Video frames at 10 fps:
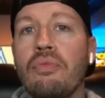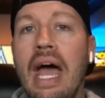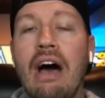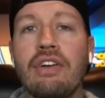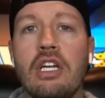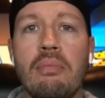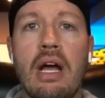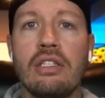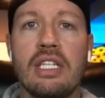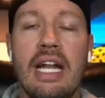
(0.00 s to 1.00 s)
Alvin
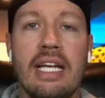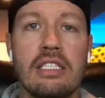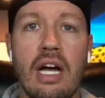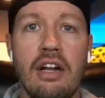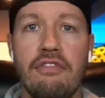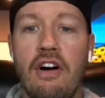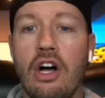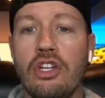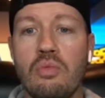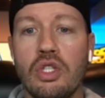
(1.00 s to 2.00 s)
Kamara is getting a ton of
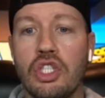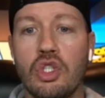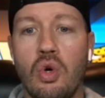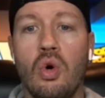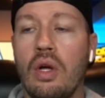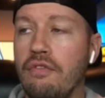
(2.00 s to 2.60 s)
volume, which is cool.